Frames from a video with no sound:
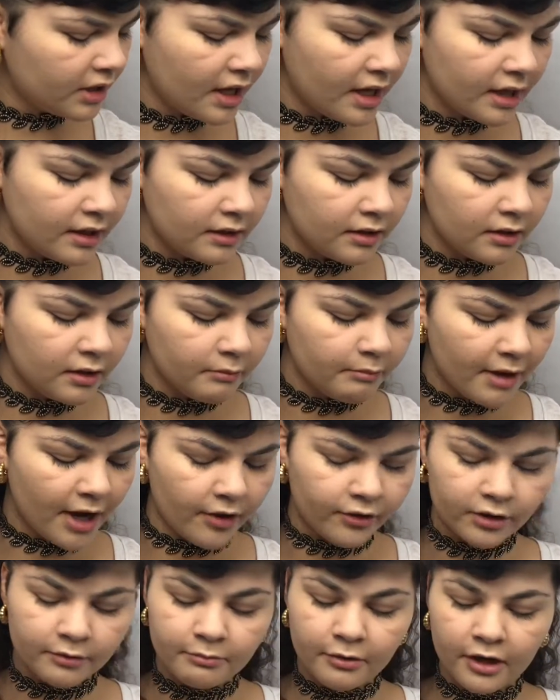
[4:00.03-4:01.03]
a little
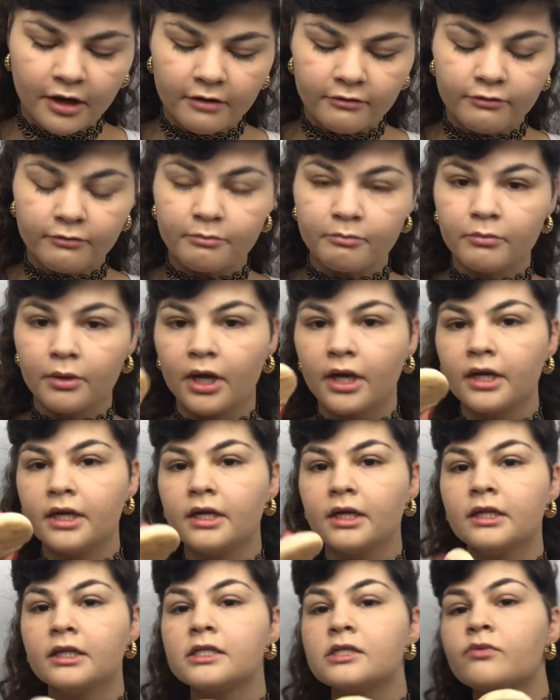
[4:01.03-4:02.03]
powder puff, but
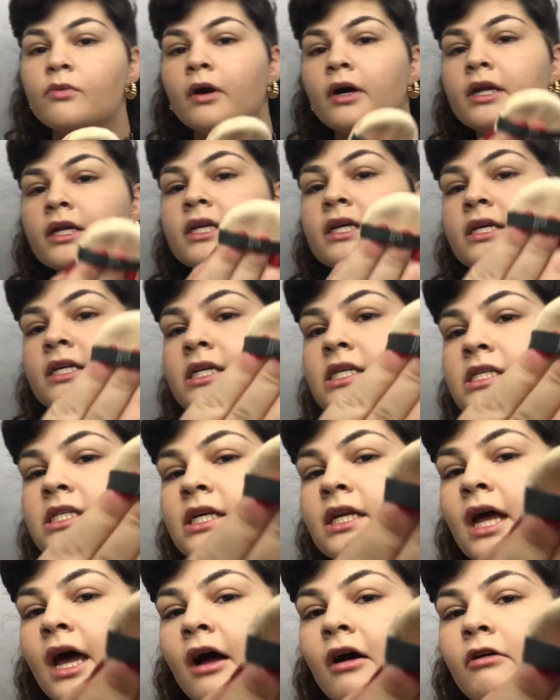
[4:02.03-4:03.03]
this one is
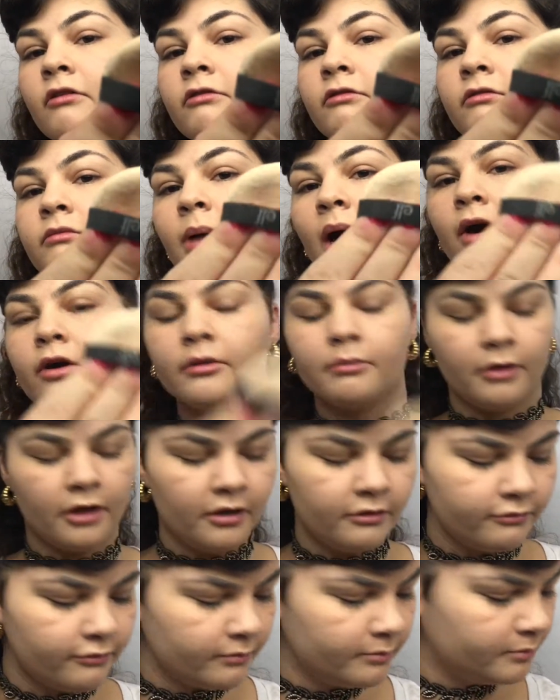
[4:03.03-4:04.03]
an e.l.f. powder puff.